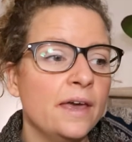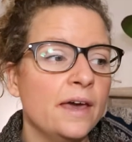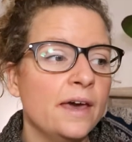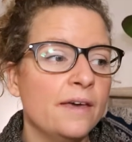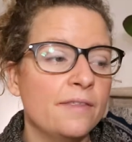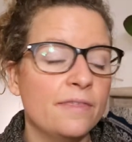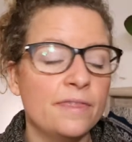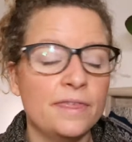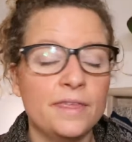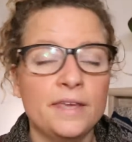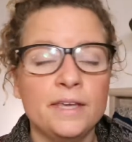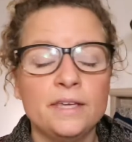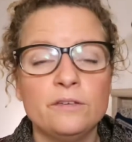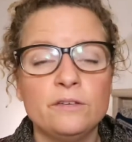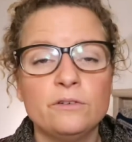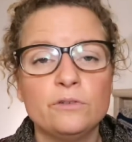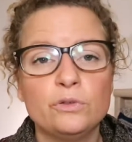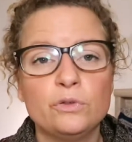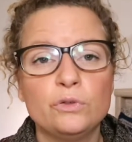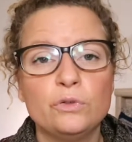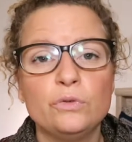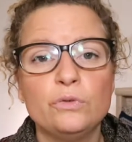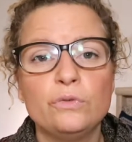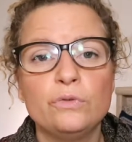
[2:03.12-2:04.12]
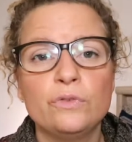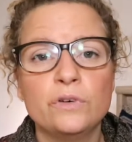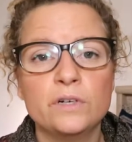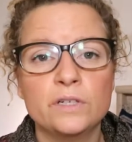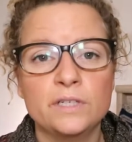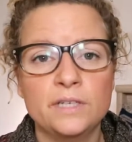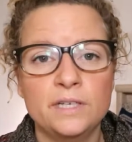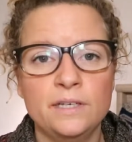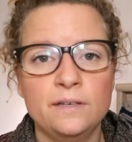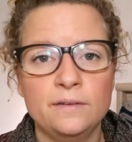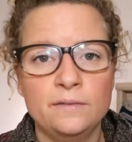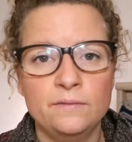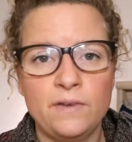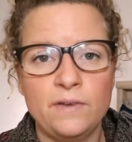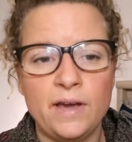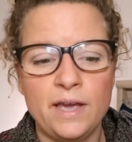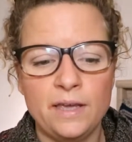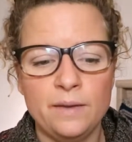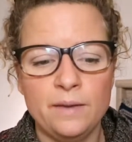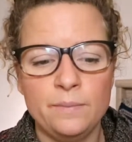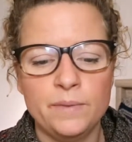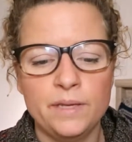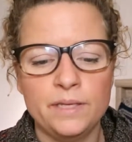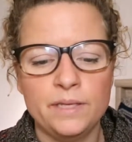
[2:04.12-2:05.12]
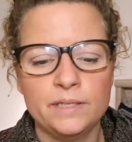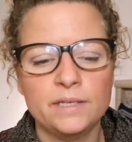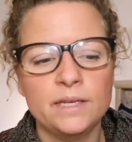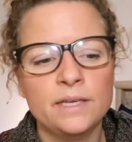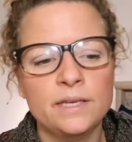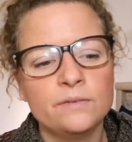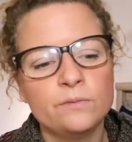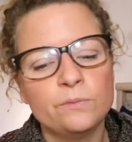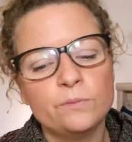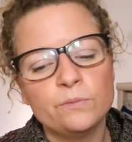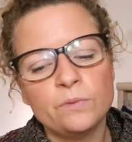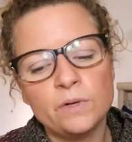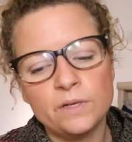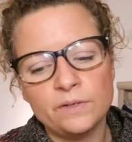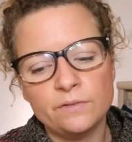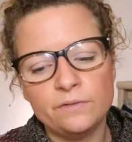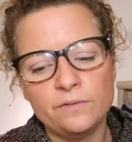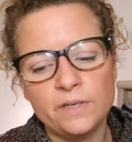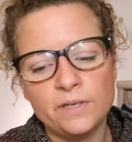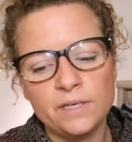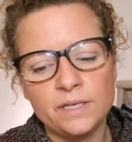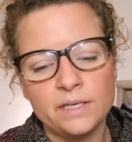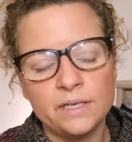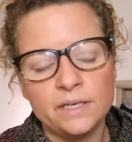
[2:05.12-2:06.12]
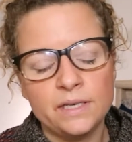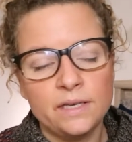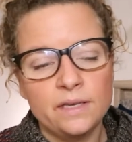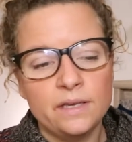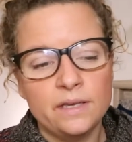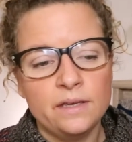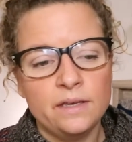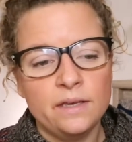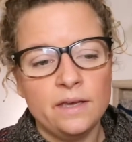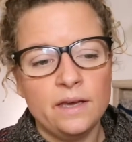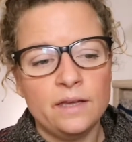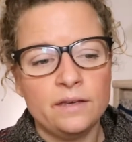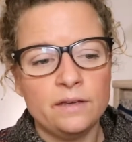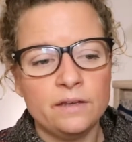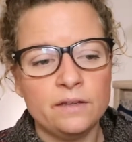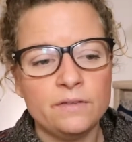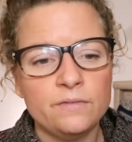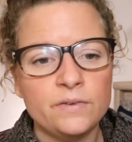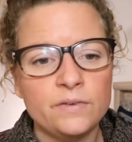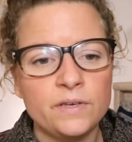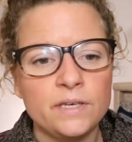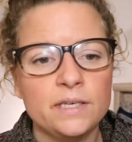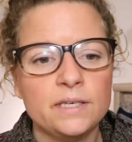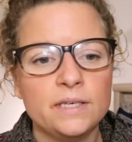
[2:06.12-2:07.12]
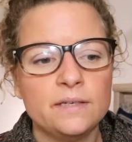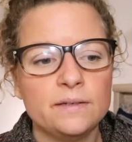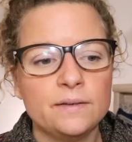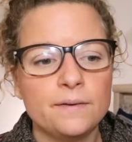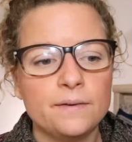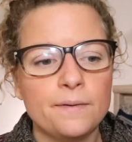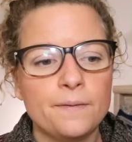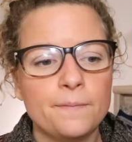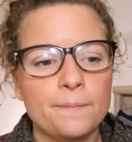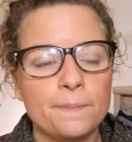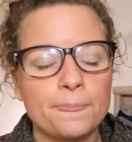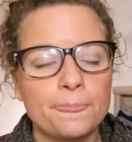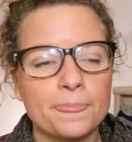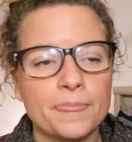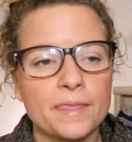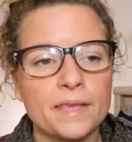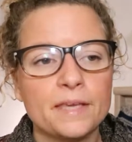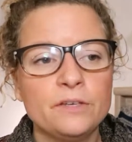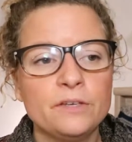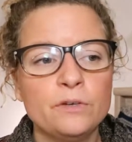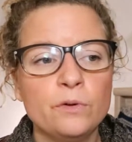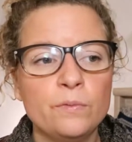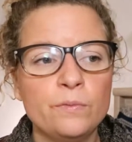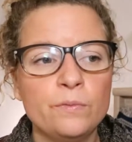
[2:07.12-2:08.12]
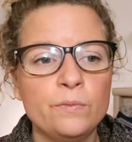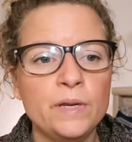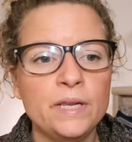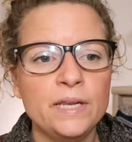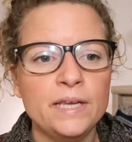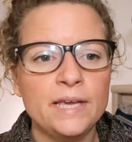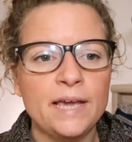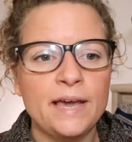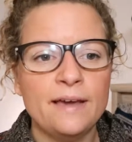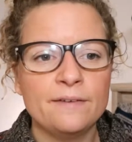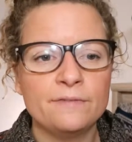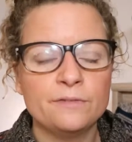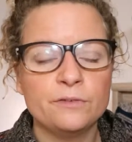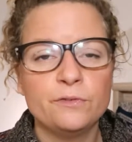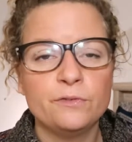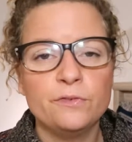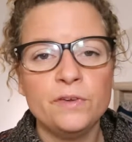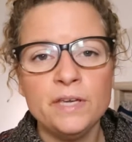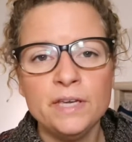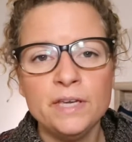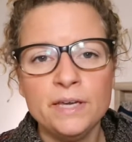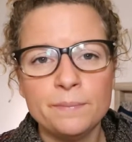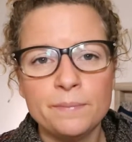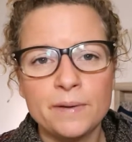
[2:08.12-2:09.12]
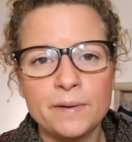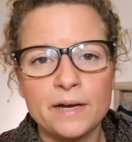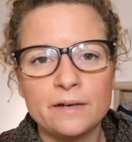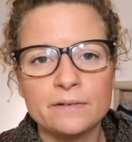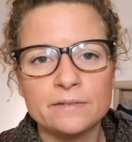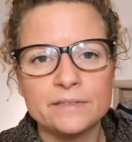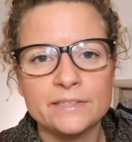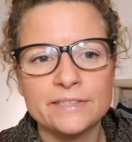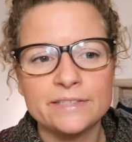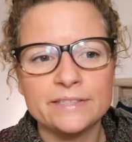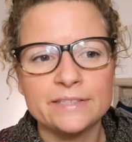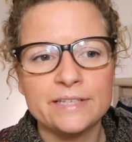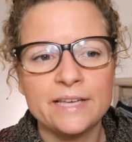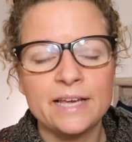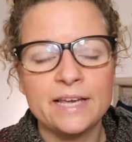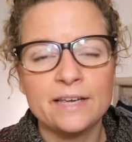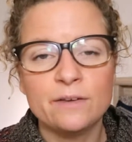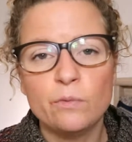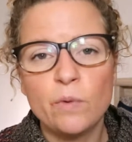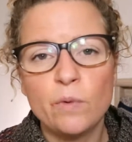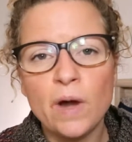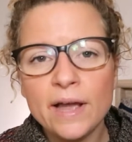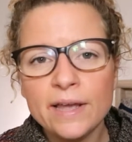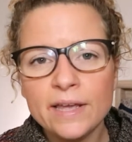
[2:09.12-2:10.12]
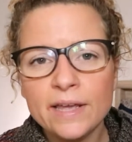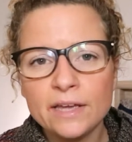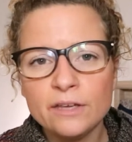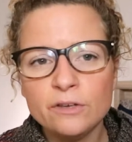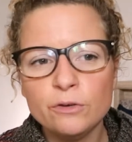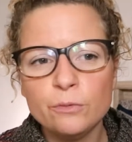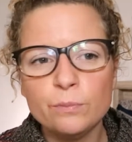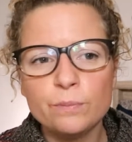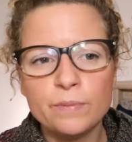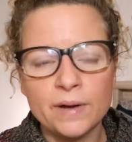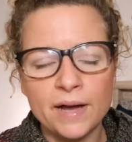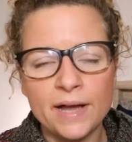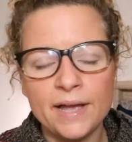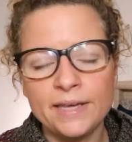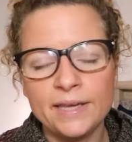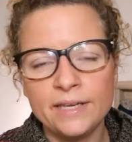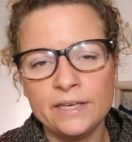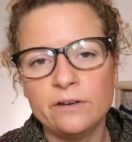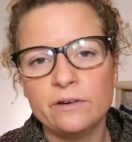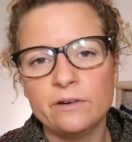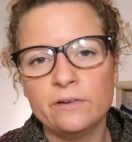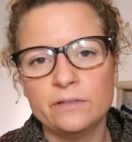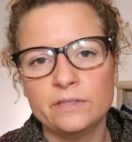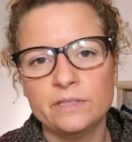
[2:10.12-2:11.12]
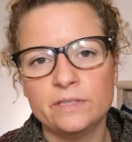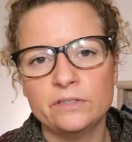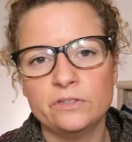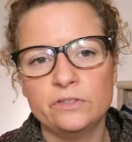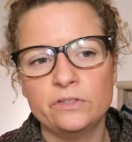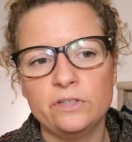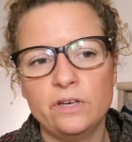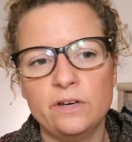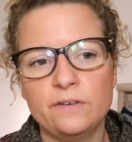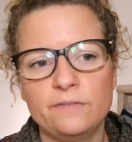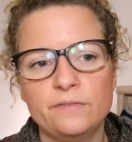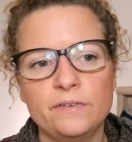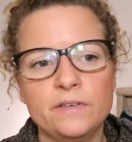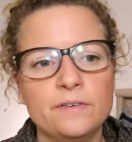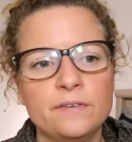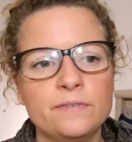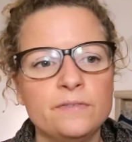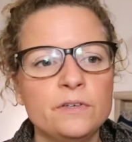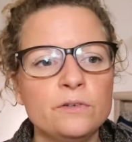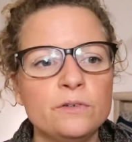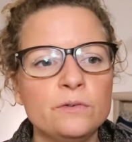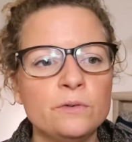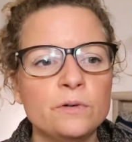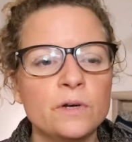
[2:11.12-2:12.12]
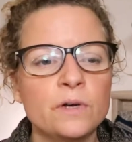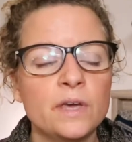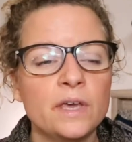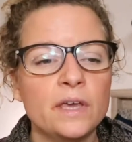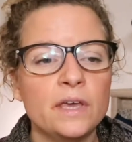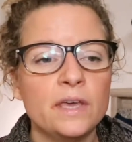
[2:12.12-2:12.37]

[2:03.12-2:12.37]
a thing you do for the environment. And another thing you really have to think about is like, why are you buying all this stuff? If you